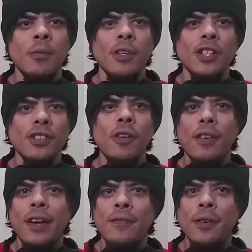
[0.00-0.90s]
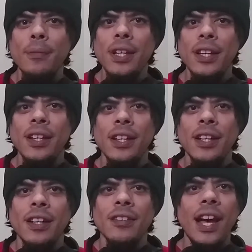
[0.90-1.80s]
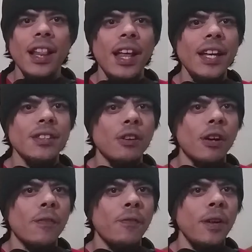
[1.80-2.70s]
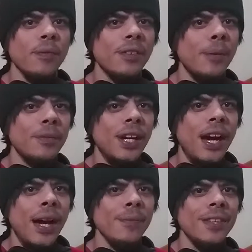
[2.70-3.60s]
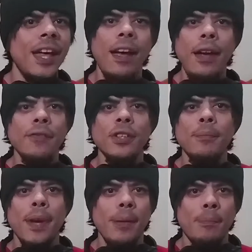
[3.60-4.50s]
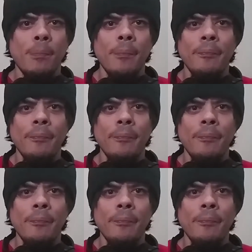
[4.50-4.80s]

which is alright for me, because I like dark films sometimes, if they're made